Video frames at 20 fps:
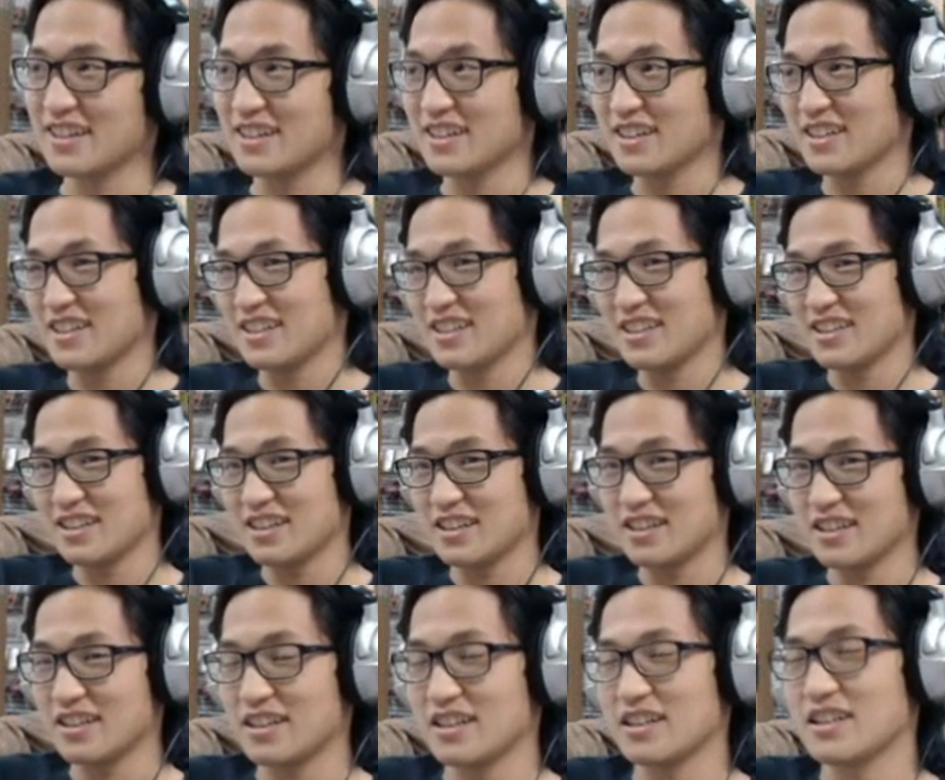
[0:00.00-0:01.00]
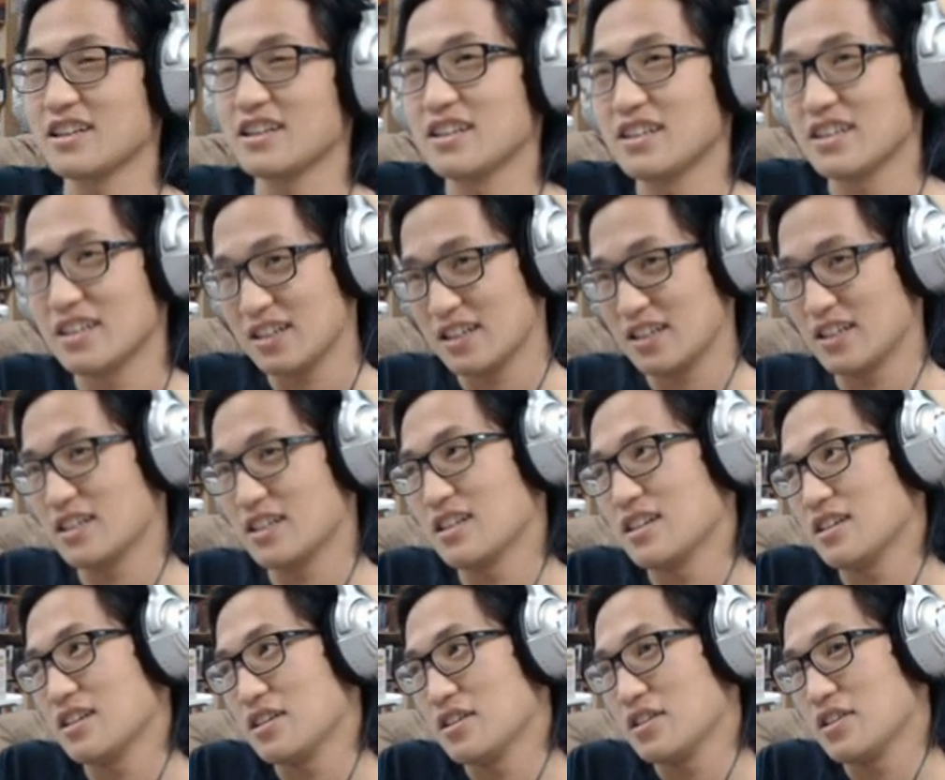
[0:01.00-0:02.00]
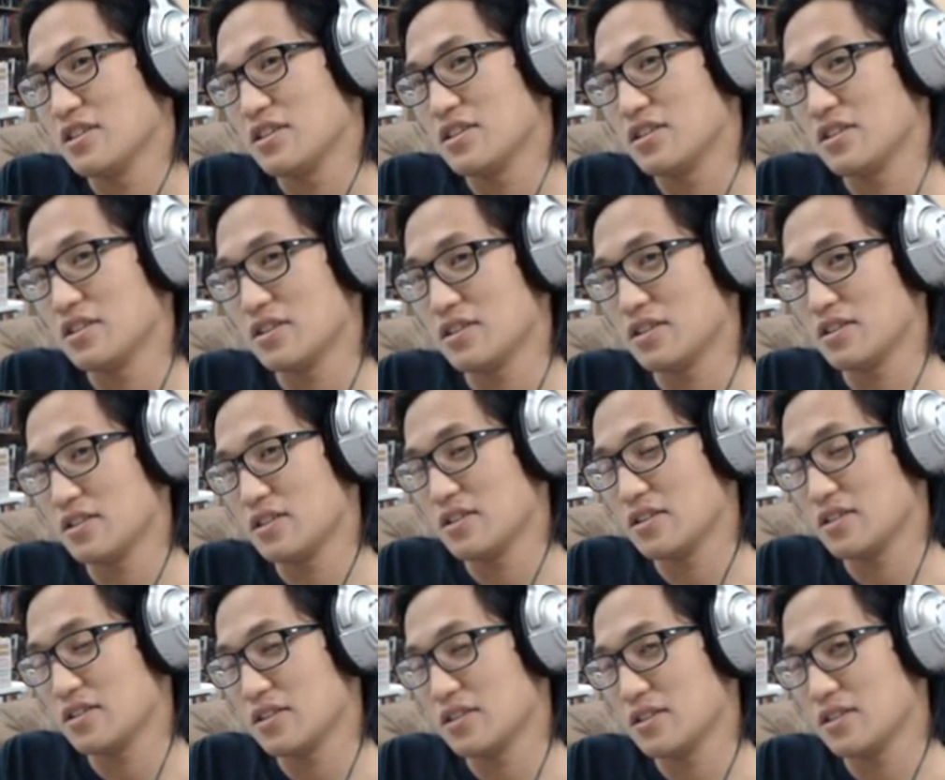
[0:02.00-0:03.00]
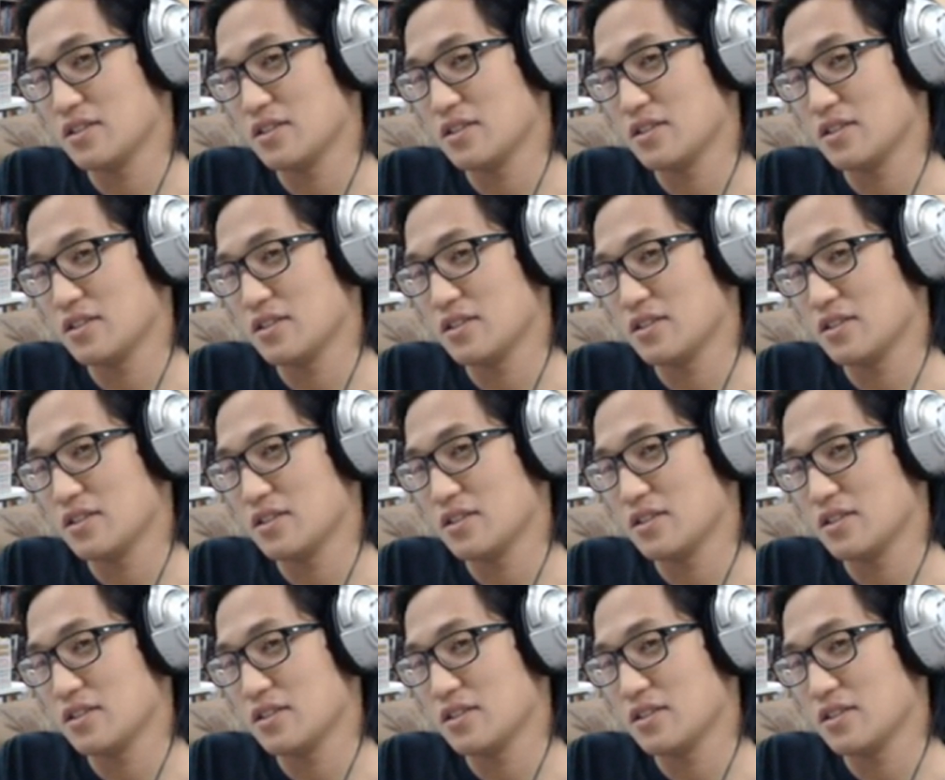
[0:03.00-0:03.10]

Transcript: This person isn't speaking.